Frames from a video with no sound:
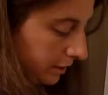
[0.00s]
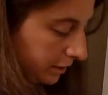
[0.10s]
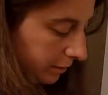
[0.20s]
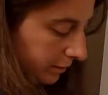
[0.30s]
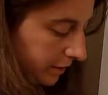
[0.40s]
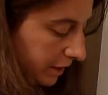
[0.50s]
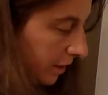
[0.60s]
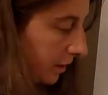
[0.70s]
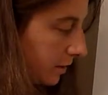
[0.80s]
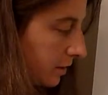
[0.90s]
times
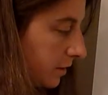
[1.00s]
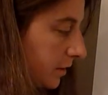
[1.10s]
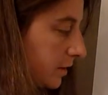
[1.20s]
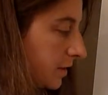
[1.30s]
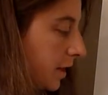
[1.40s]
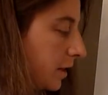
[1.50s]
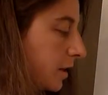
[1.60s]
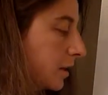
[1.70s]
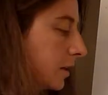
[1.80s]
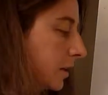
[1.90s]
10 to the
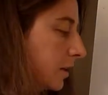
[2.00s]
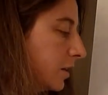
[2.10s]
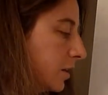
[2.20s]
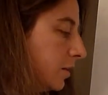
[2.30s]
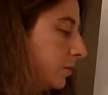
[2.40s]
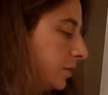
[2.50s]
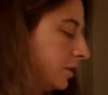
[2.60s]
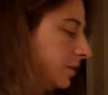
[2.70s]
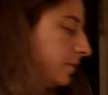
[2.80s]
second newton.